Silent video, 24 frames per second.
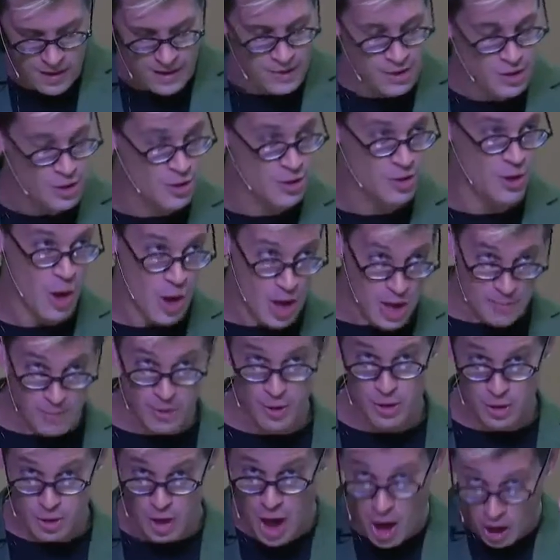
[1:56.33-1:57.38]
A
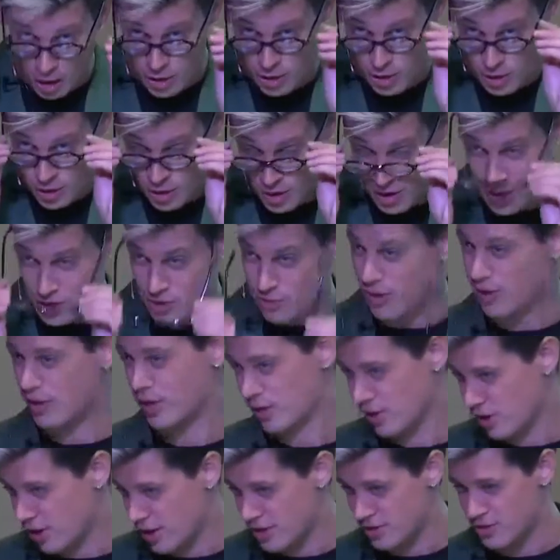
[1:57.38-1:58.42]
cyber touch is
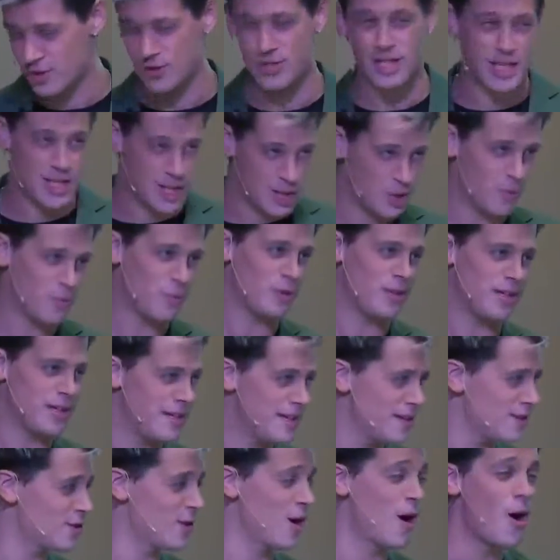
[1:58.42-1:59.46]
recognized as
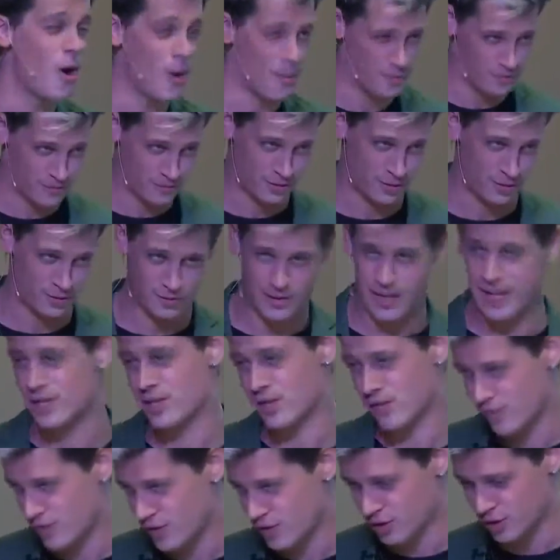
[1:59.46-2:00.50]
equally as harmful
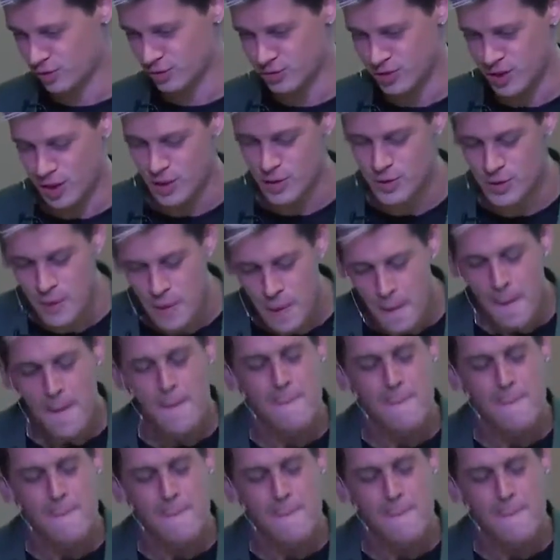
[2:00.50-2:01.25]
as a physical touch.